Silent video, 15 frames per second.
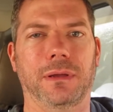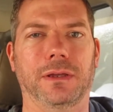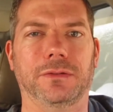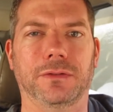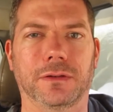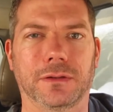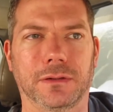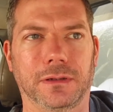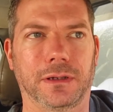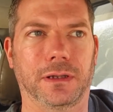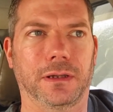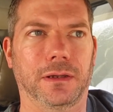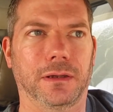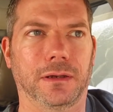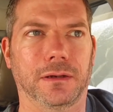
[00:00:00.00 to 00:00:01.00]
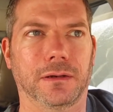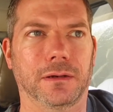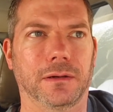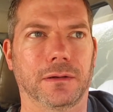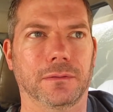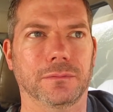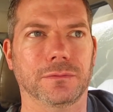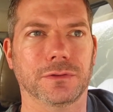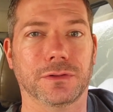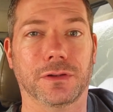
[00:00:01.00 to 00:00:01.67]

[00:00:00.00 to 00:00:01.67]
basically you